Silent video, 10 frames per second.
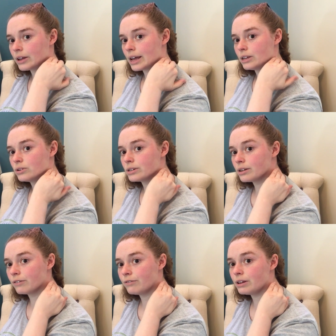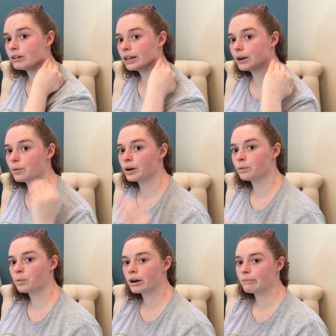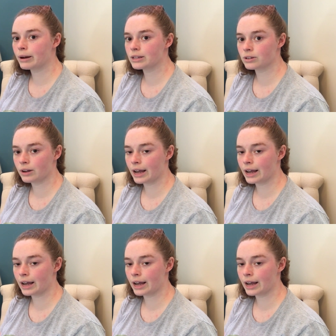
get used to feeling where one muscle